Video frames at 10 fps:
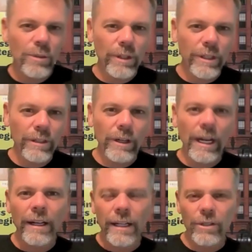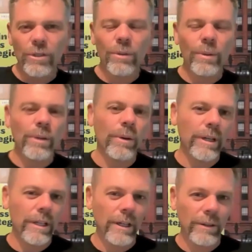where you're at. Here's where you want
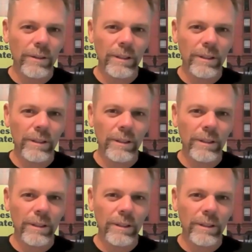to go.